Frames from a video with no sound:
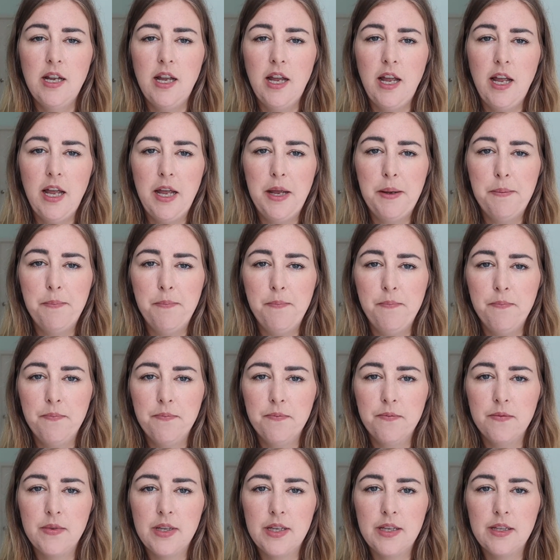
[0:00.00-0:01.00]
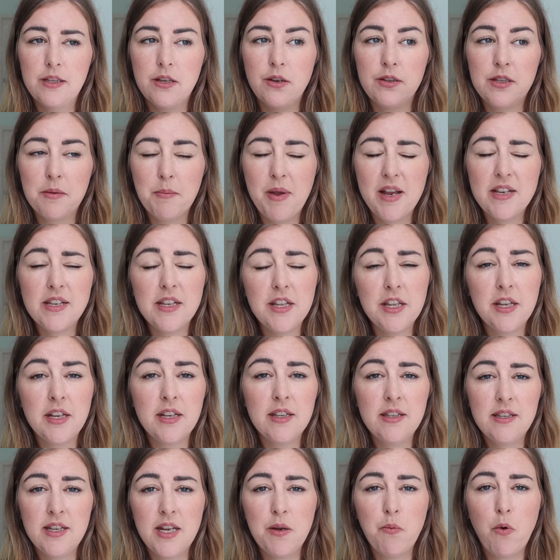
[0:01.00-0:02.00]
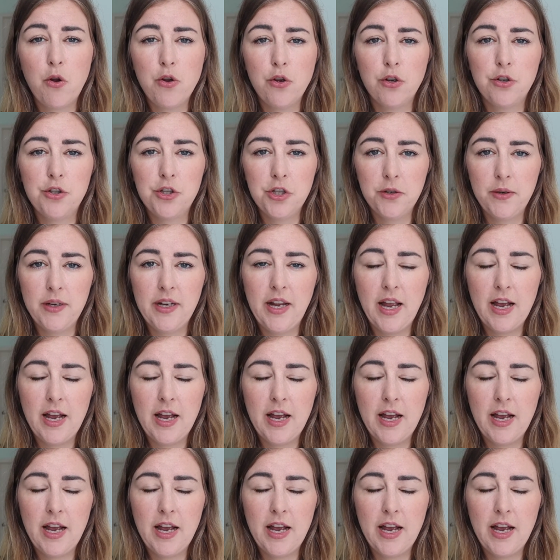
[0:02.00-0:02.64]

So it's amazing that you can see what you're doing